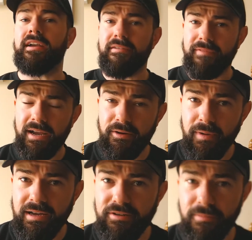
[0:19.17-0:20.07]
very
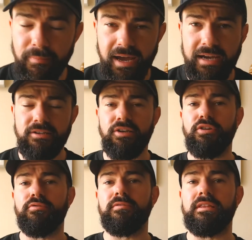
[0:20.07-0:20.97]
welcome back
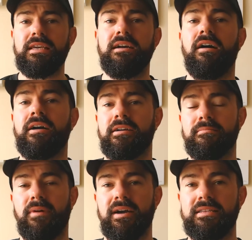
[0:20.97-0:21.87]
to the Iron
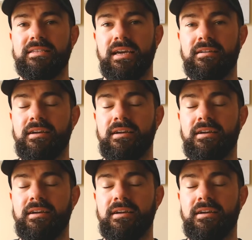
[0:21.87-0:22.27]
Mindset.